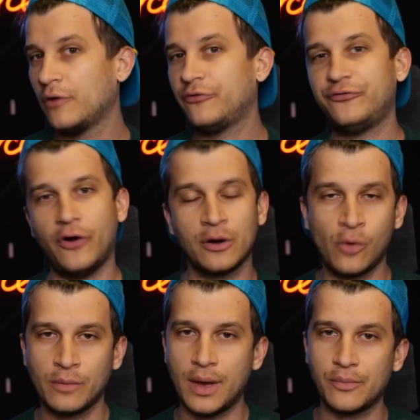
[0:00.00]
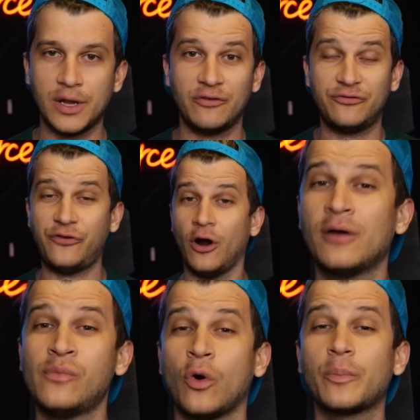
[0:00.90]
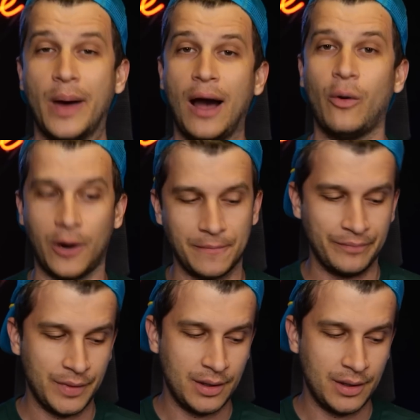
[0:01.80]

far more memory, far more power,